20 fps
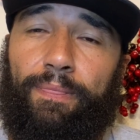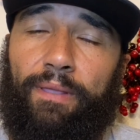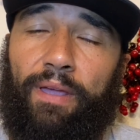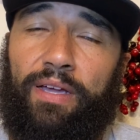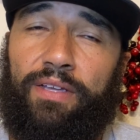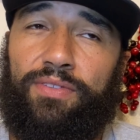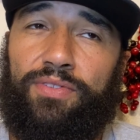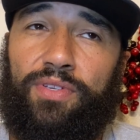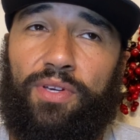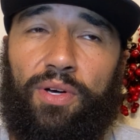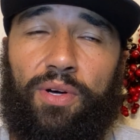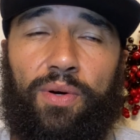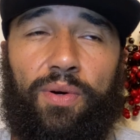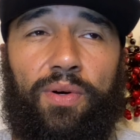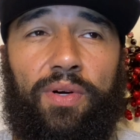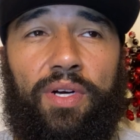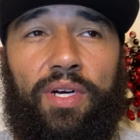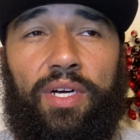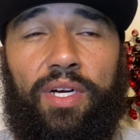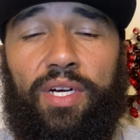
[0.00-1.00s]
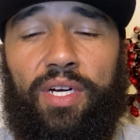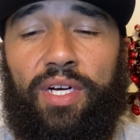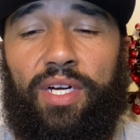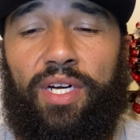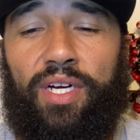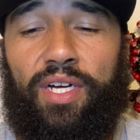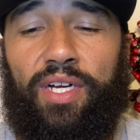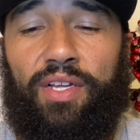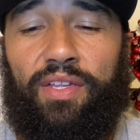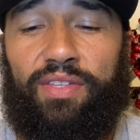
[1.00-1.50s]
And so
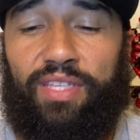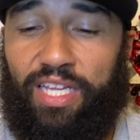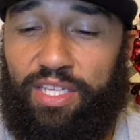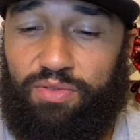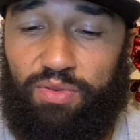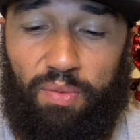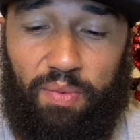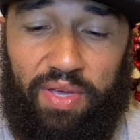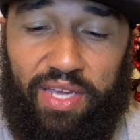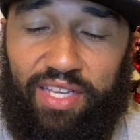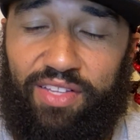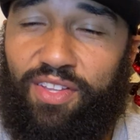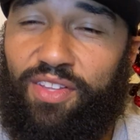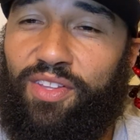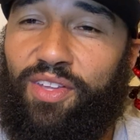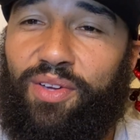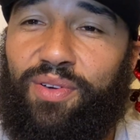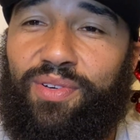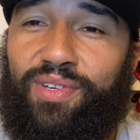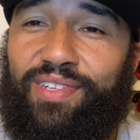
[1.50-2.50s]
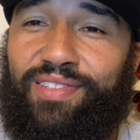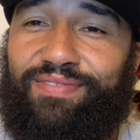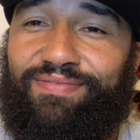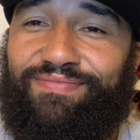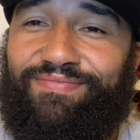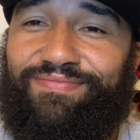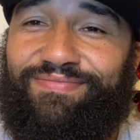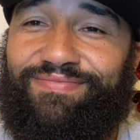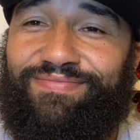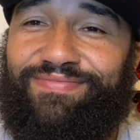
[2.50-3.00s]
that's what we get to do.
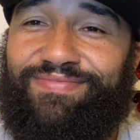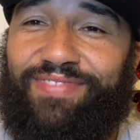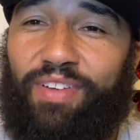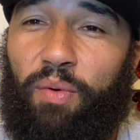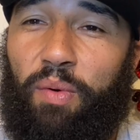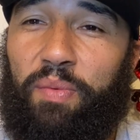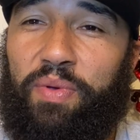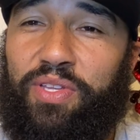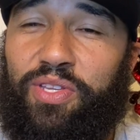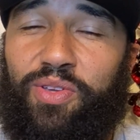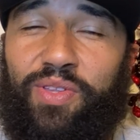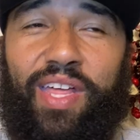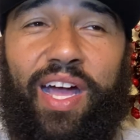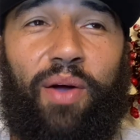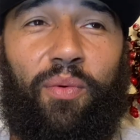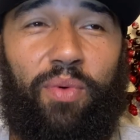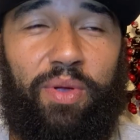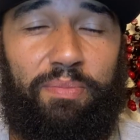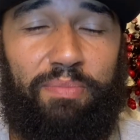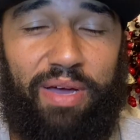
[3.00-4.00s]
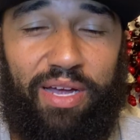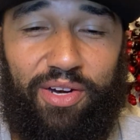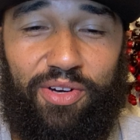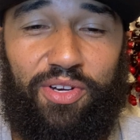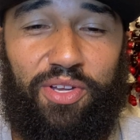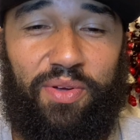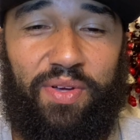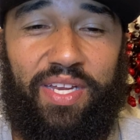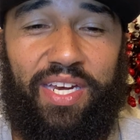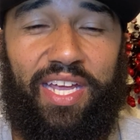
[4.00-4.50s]
And when we do that, we better
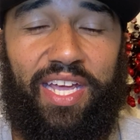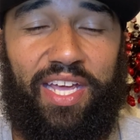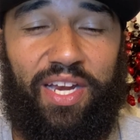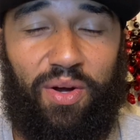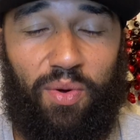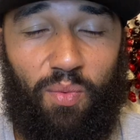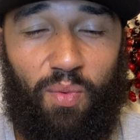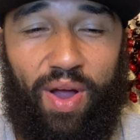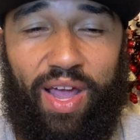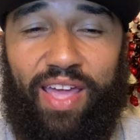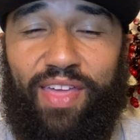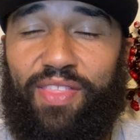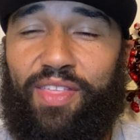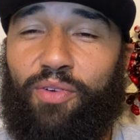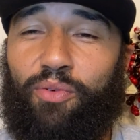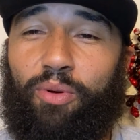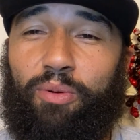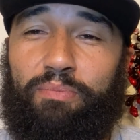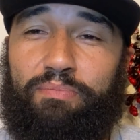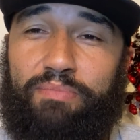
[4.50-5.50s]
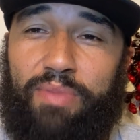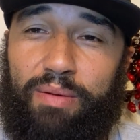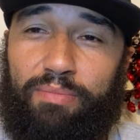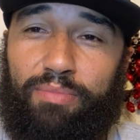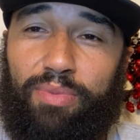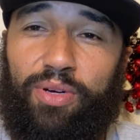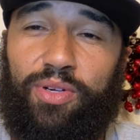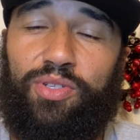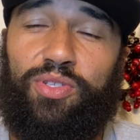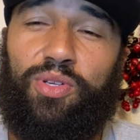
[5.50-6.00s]
do it in a way that
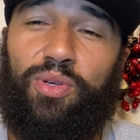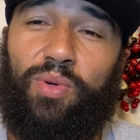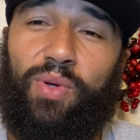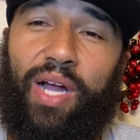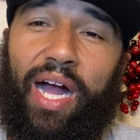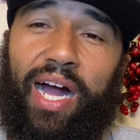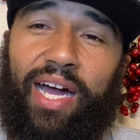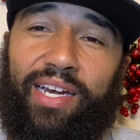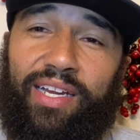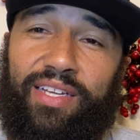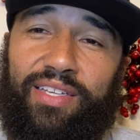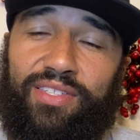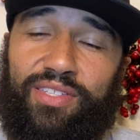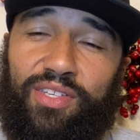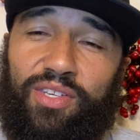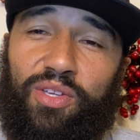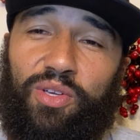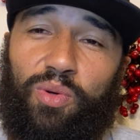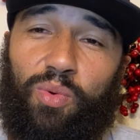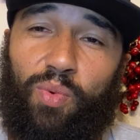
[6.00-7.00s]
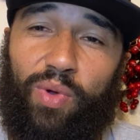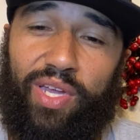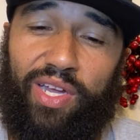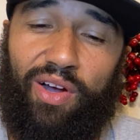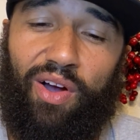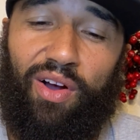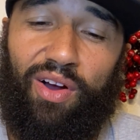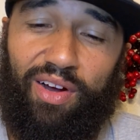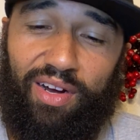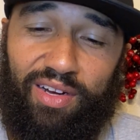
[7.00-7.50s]
remembers who God is and who we
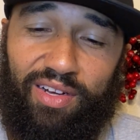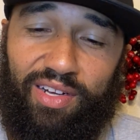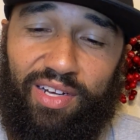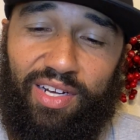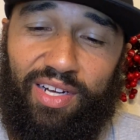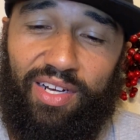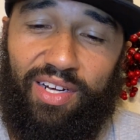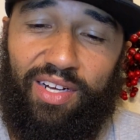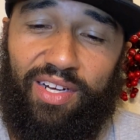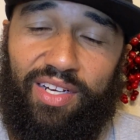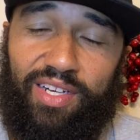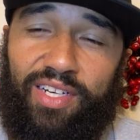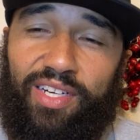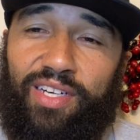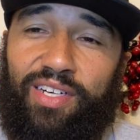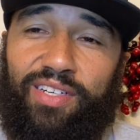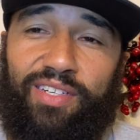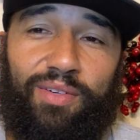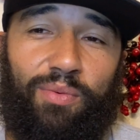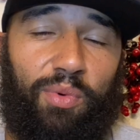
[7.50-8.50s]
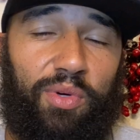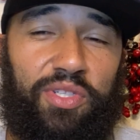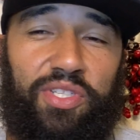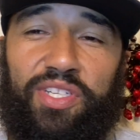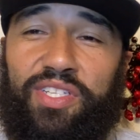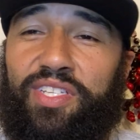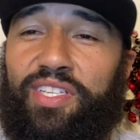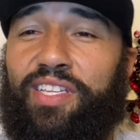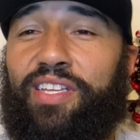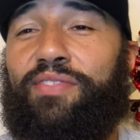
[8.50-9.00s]
are. We're
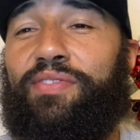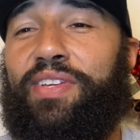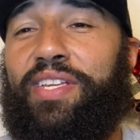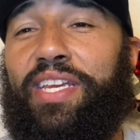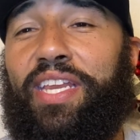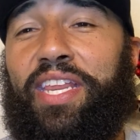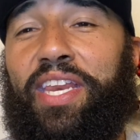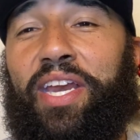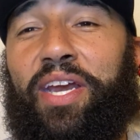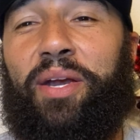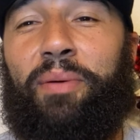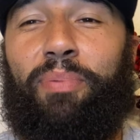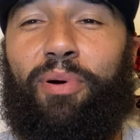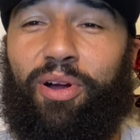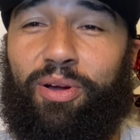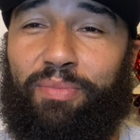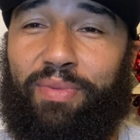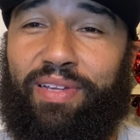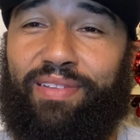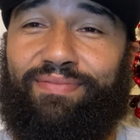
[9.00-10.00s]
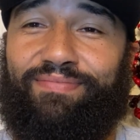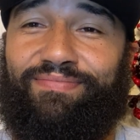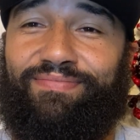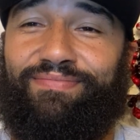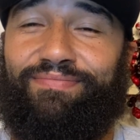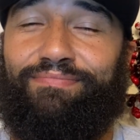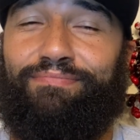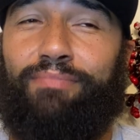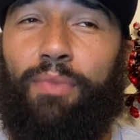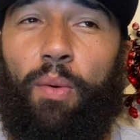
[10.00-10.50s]
just living in apartment,
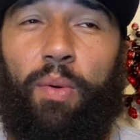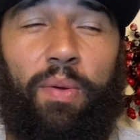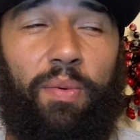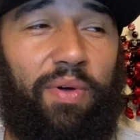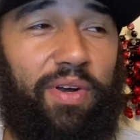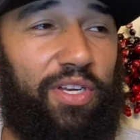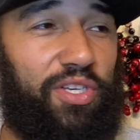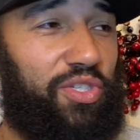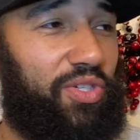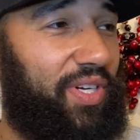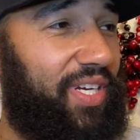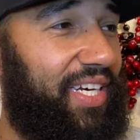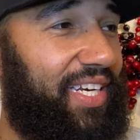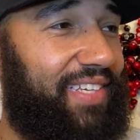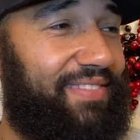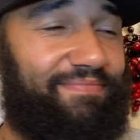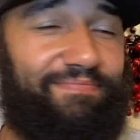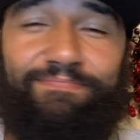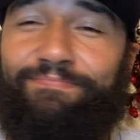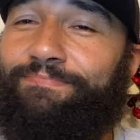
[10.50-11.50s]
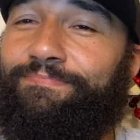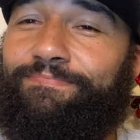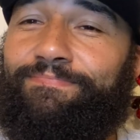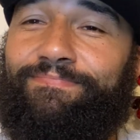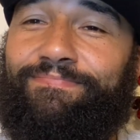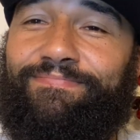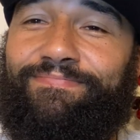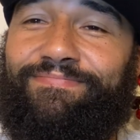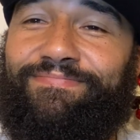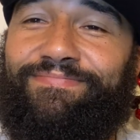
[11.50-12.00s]
but we want to treat it
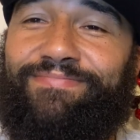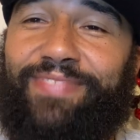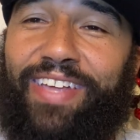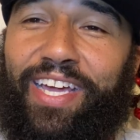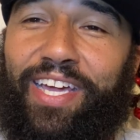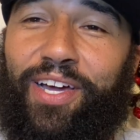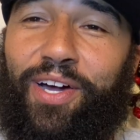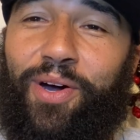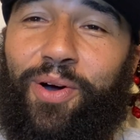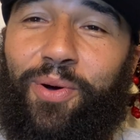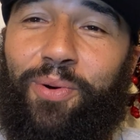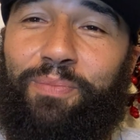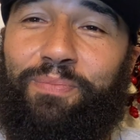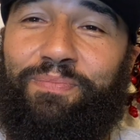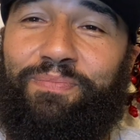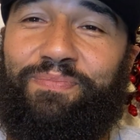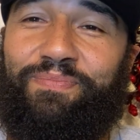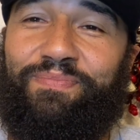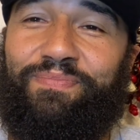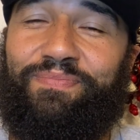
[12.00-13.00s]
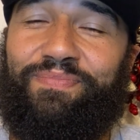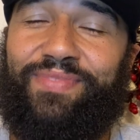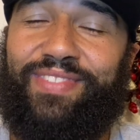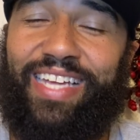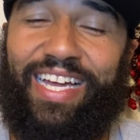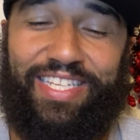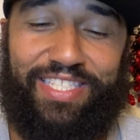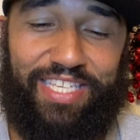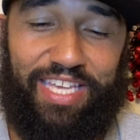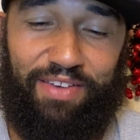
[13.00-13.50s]
like a home.
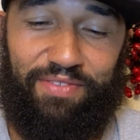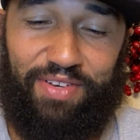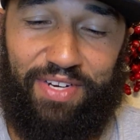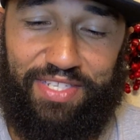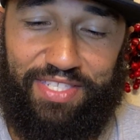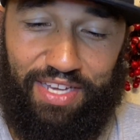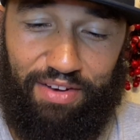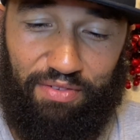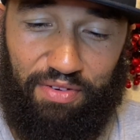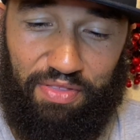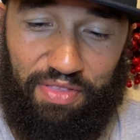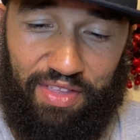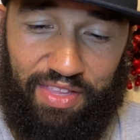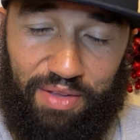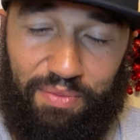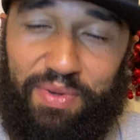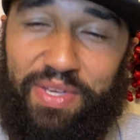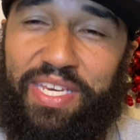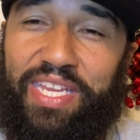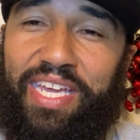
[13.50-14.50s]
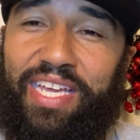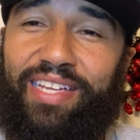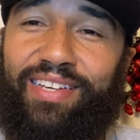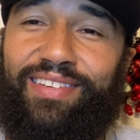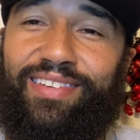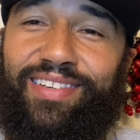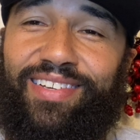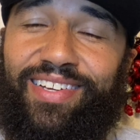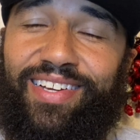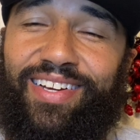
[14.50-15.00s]
God's given us everything that we need
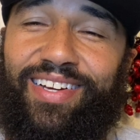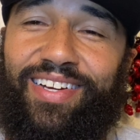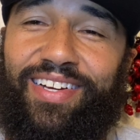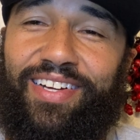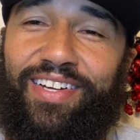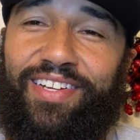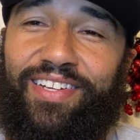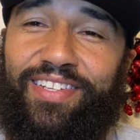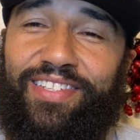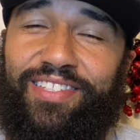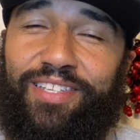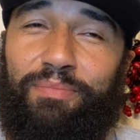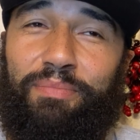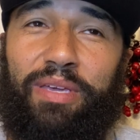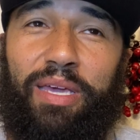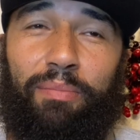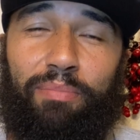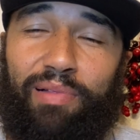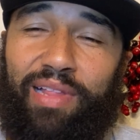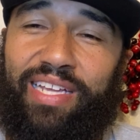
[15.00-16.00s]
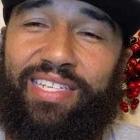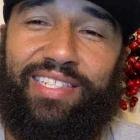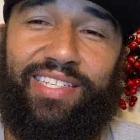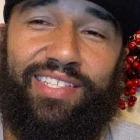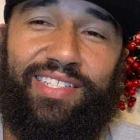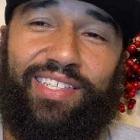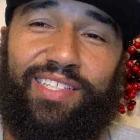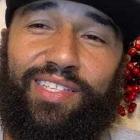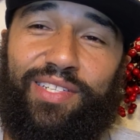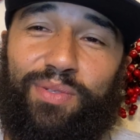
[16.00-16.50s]
to be a
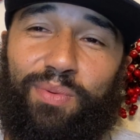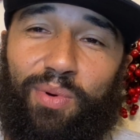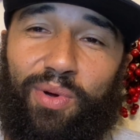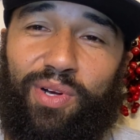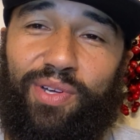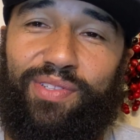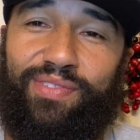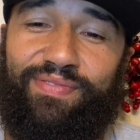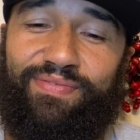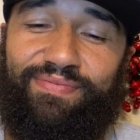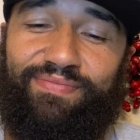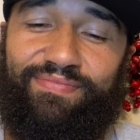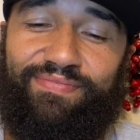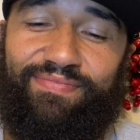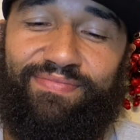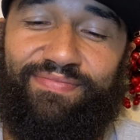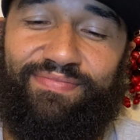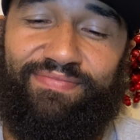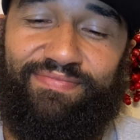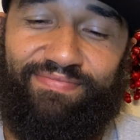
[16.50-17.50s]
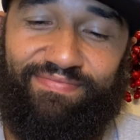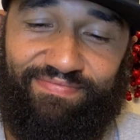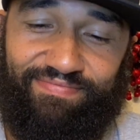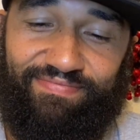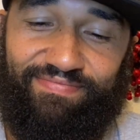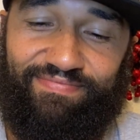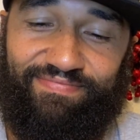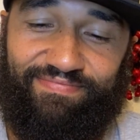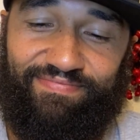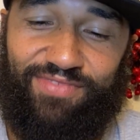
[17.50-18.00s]
blessing to this world.
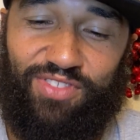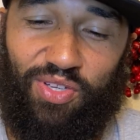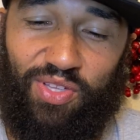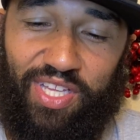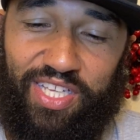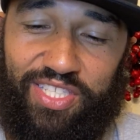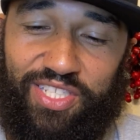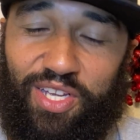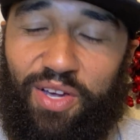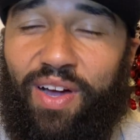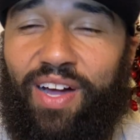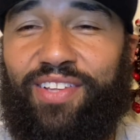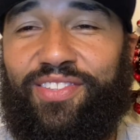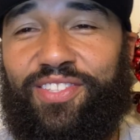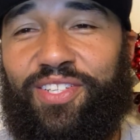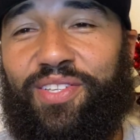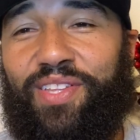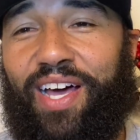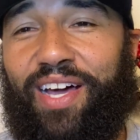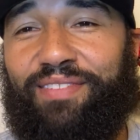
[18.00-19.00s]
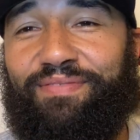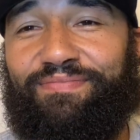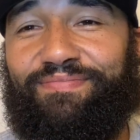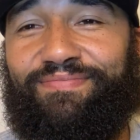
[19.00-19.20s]
So let's go out and do that.